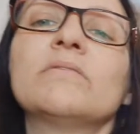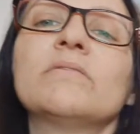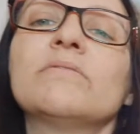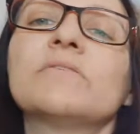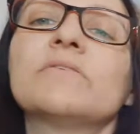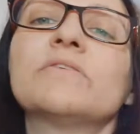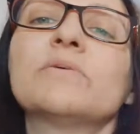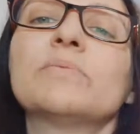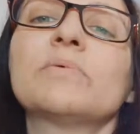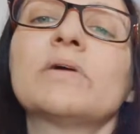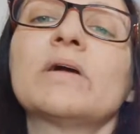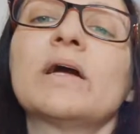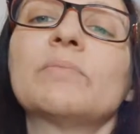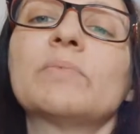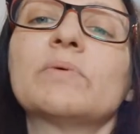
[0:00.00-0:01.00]
super
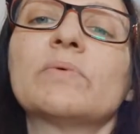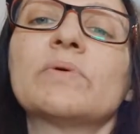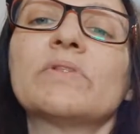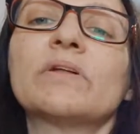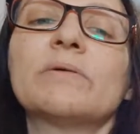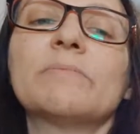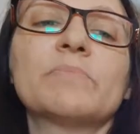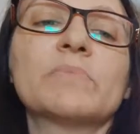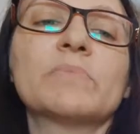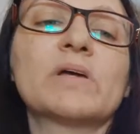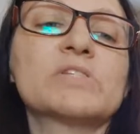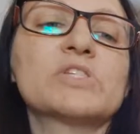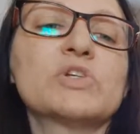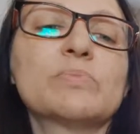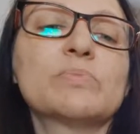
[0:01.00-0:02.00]
happy with it. I'm
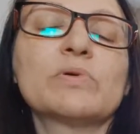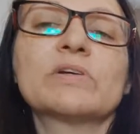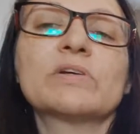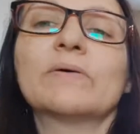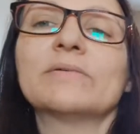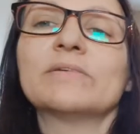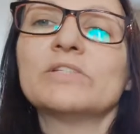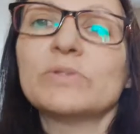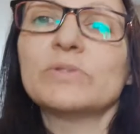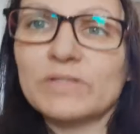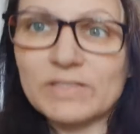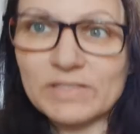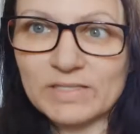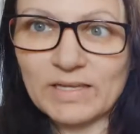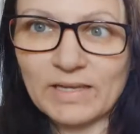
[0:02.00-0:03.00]
super going to do
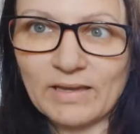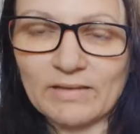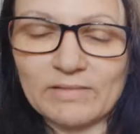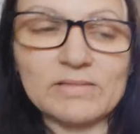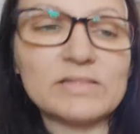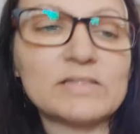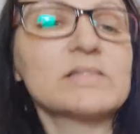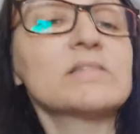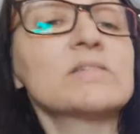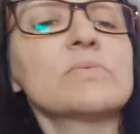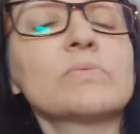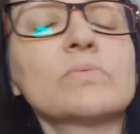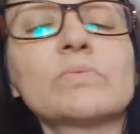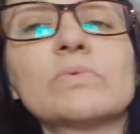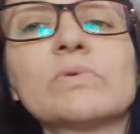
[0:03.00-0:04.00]
this again. This
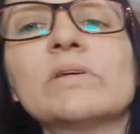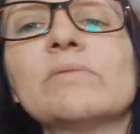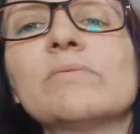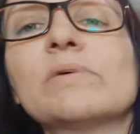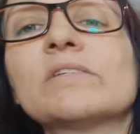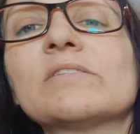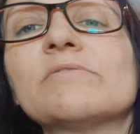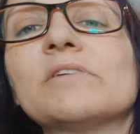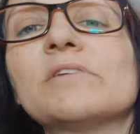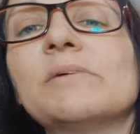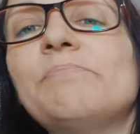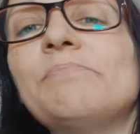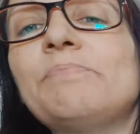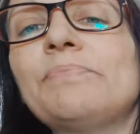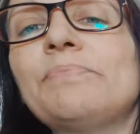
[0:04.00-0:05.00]
really was
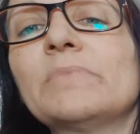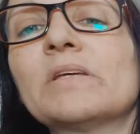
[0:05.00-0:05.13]
fun.